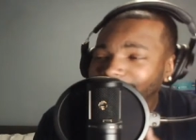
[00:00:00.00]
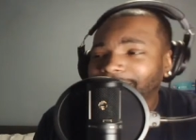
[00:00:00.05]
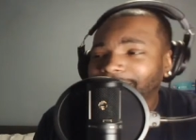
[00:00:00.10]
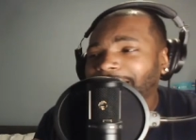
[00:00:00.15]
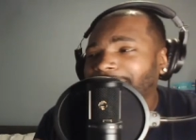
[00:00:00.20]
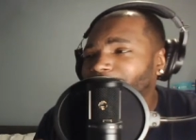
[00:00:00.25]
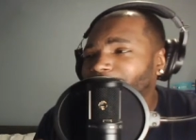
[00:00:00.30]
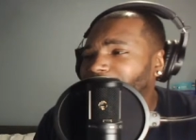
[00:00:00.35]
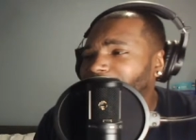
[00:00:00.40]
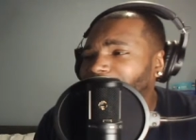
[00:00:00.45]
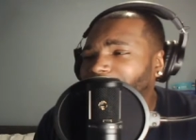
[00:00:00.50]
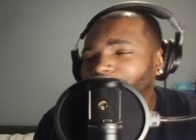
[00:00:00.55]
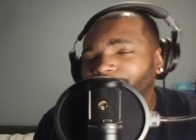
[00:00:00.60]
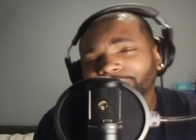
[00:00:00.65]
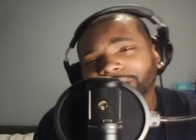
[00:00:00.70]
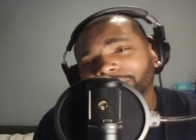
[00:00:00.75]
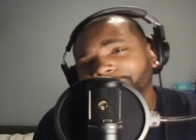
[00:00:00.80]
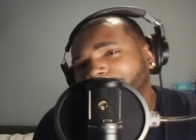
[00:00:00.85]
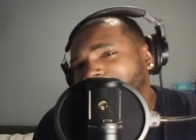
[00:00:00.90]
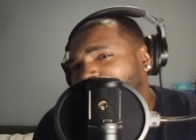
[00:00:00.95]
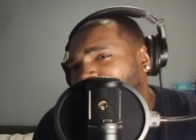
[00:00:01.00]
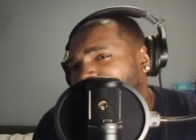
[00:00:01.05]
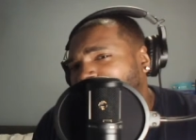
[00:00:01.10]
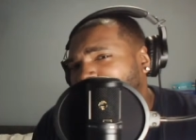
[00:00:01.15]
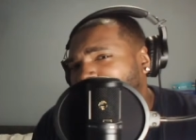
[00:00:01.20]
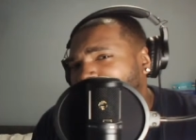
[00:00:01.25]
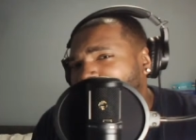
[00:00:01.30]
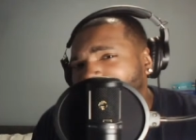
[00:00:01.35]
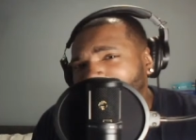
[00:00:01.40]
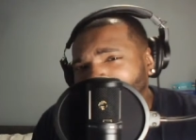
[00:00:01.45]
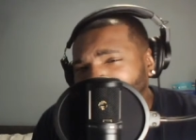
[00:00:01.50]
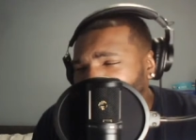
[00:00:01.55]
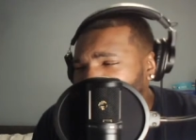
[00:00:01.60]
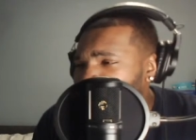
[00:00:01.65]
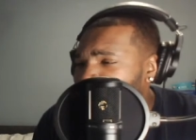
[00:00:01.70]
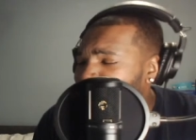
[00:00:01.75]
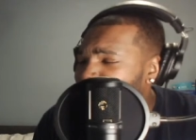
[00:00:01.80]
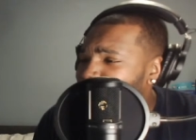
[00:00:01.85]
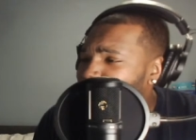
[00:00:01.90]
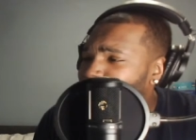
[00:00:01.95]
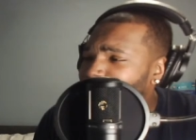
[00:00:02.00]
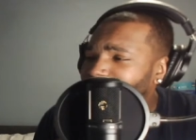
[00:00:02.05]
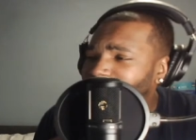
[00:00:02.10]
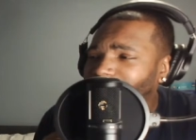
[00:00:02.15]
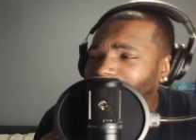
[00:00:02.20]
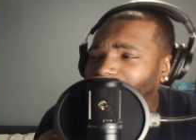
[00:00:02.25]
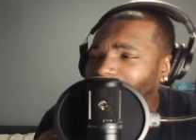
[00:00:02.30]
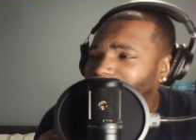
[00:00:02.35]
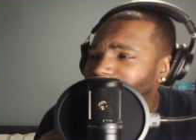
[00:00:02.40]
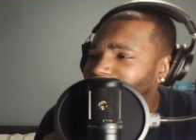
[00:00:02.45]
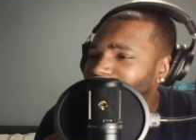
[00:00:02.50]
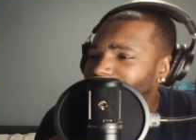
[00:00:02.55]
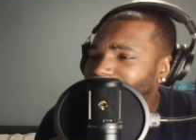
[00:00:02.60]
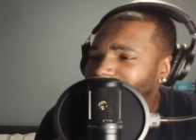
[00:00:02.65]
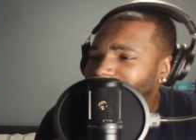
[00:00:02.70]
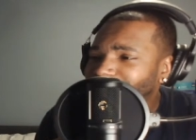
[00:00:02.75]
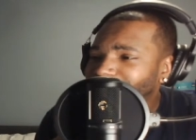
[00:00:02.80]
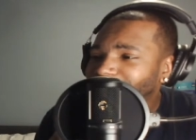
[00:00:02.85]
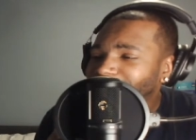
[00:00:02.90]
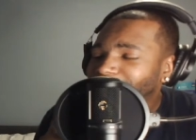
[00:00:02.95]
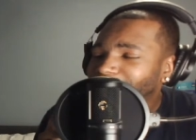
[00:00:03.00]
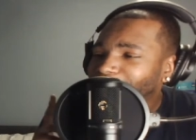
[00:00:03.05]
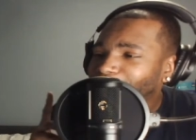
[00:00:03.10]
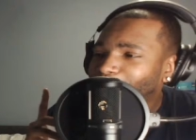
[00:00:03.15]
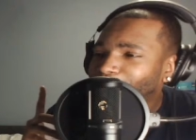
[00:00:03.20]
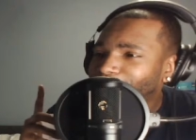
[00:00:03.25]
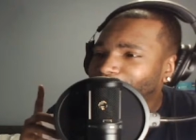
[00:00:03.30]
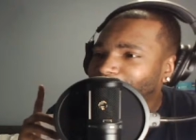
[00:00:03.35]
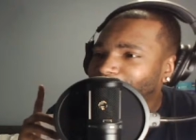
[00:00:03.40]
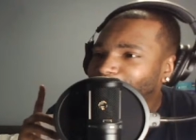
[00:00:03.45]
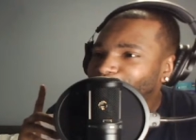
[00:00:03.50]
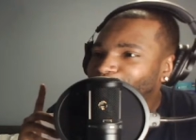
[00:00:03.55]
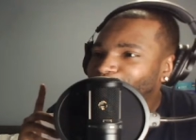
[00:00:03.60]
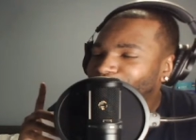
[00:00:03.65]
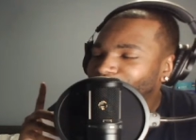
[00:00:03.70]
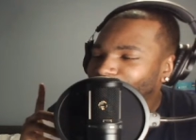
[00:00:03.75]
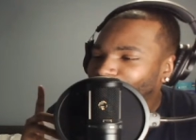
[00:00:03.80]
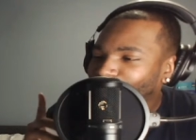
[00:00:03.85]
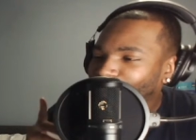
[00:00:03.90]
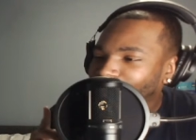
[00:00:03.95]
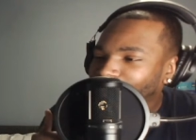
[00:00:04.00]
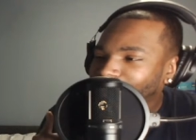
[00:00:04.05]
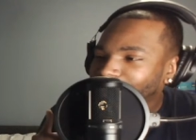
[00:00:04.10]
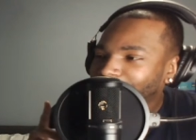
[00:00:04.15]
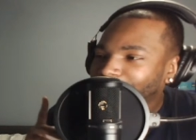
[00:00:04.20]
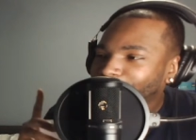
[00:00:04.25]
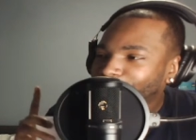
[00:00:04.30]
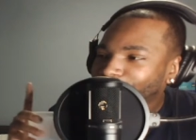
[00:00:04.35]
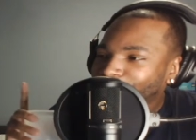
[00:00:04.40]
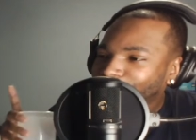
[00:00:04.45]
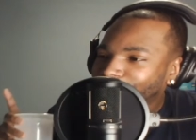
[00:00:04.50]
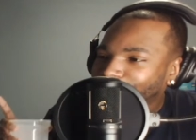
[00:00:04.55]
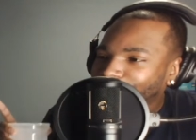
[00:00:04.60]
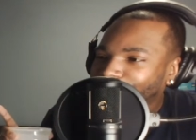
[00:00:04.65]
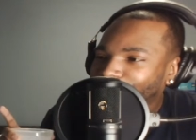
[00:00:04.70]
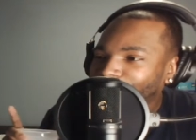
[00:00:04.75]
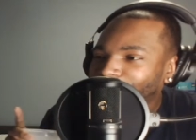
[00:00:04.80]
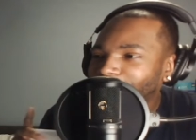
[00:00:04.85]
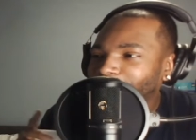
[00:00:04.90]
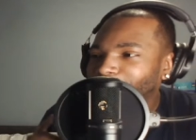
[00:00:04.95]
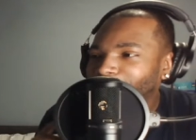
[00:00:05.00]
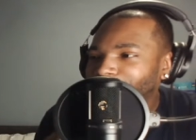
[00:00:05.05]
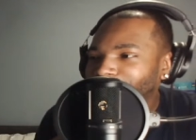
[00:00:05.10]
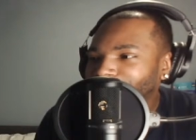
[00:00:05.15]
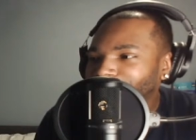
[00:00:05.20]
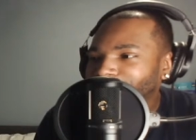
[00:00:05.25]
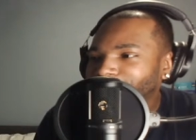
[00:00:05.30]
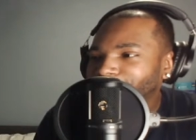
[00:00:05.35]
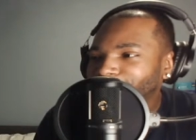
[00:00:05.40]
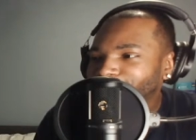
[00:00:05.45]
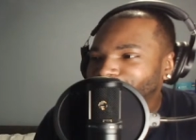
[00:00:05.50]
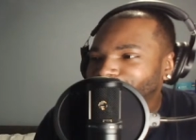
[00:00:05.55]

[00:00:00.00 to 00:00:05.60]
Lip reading: I haven't had Crown and Cranberry, to be 100% honest. But Crown Apple and Cranberry,